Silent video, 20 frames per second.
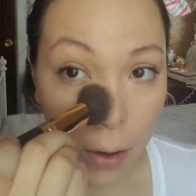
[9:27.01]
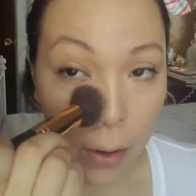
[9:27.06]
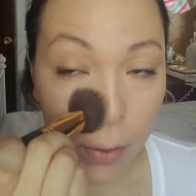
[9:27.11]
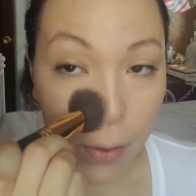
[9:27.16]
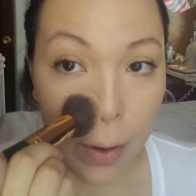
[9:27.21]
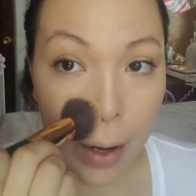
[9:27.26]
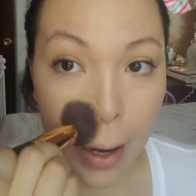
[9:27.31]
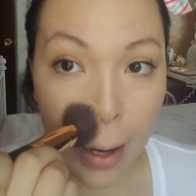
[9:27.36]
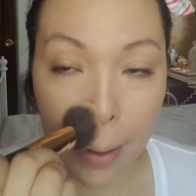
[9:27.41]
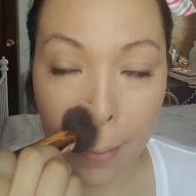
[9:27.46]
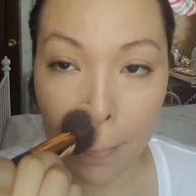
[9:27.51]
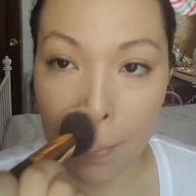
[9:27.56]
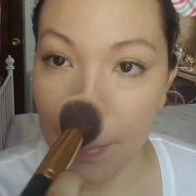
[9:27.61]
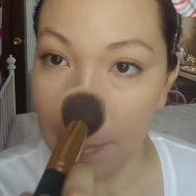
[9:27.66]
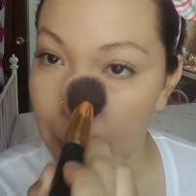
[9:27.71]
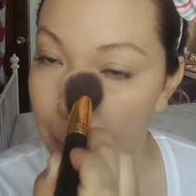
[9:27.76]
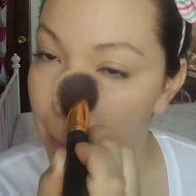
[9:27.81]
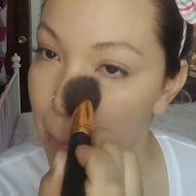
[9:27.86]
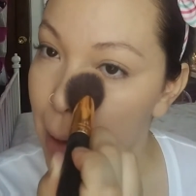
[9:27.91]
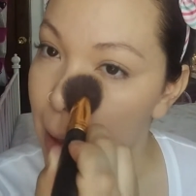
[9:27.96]
create
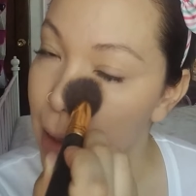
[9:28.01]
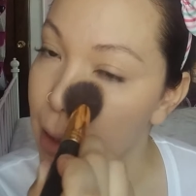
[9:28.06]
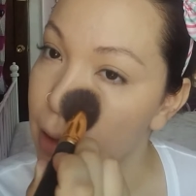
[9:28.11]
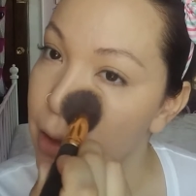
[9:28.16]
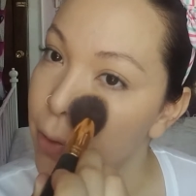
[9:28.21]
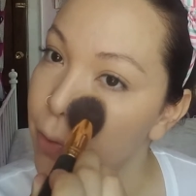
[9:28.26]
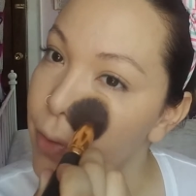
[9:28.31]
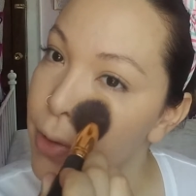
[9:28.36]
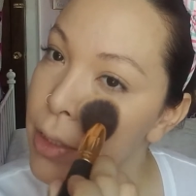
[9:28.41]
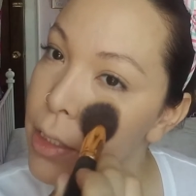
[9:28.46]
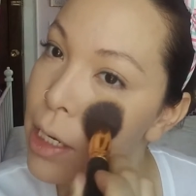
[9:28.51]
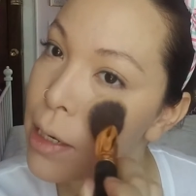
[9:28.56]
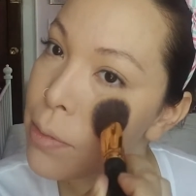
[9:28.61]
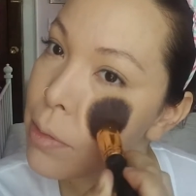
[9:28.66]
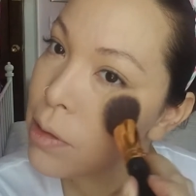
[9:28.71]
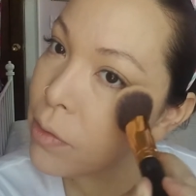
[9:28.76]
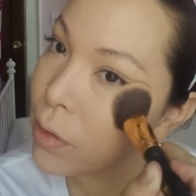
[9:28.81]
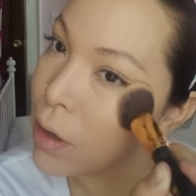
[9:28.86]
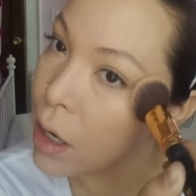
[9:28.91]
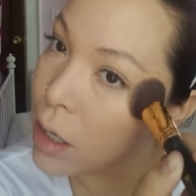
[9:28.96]
many different
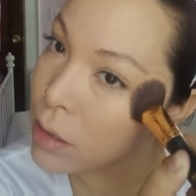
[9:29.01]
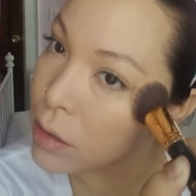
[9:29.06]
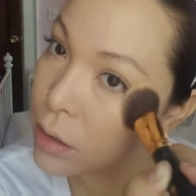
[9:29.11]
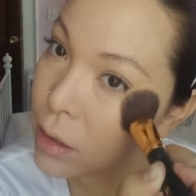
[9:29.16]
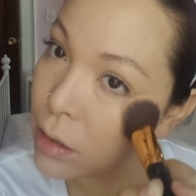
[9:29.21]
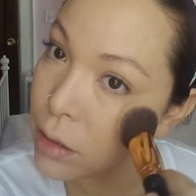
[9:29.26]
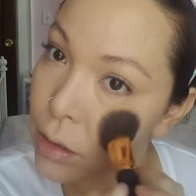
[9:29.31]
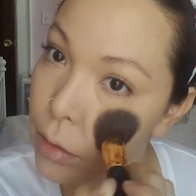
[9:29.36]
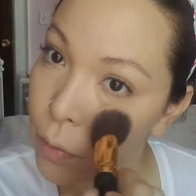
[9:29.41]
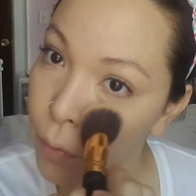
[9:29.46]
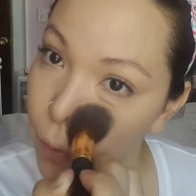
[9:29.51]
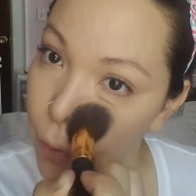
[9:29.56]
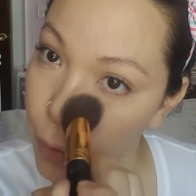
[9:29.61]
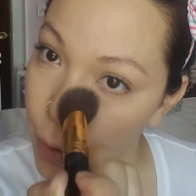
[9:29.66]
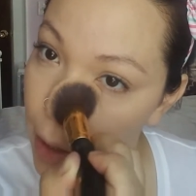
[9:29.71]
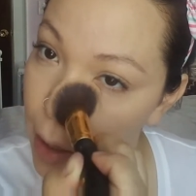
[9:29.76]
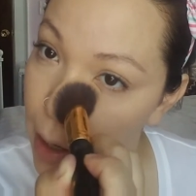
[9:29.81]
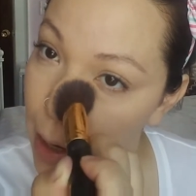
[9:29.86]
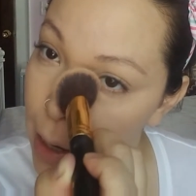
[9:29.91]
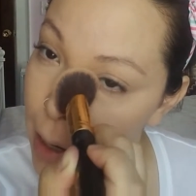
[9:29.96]
types of content
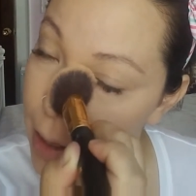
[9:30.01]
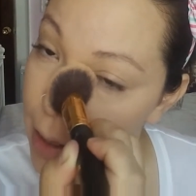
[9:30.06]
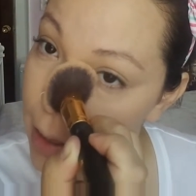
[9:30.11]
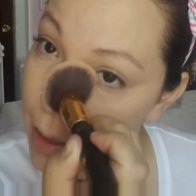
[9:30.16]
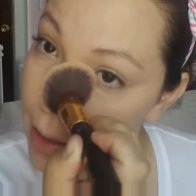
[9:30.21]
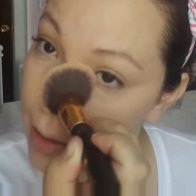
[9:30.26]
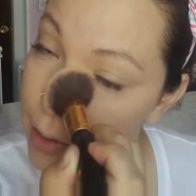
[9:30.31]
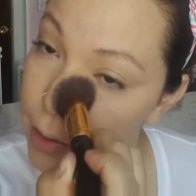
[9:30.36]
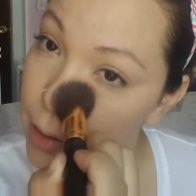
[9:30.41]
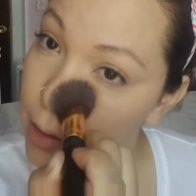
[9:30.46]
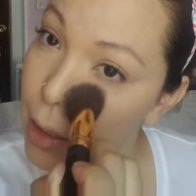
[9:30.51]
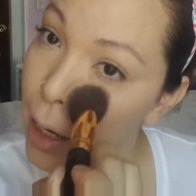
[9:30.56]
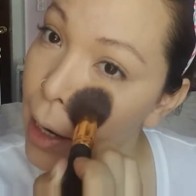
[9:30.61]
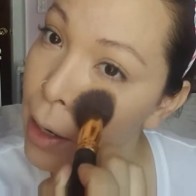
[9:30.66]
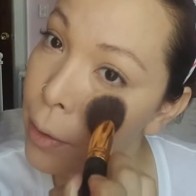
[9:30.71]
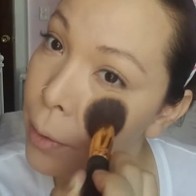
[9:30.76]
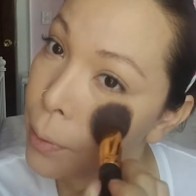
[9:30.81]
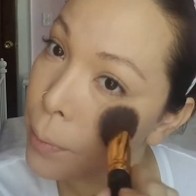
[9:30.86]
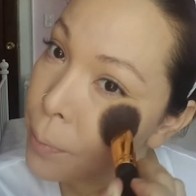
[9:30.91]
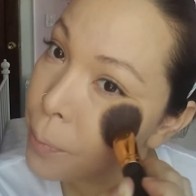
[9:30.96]
for this
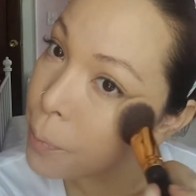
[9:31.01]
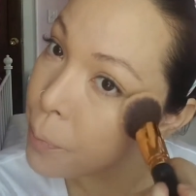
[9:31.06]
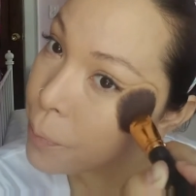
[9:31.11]
channel.